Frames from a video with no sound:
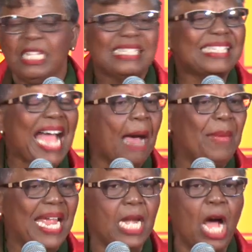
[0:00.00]

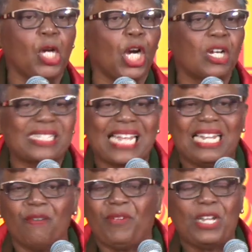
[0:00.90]
stabbing and cursing
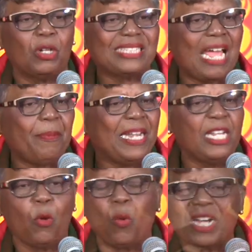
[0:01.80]
and videotaping
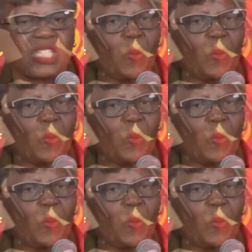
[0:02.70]
in the worst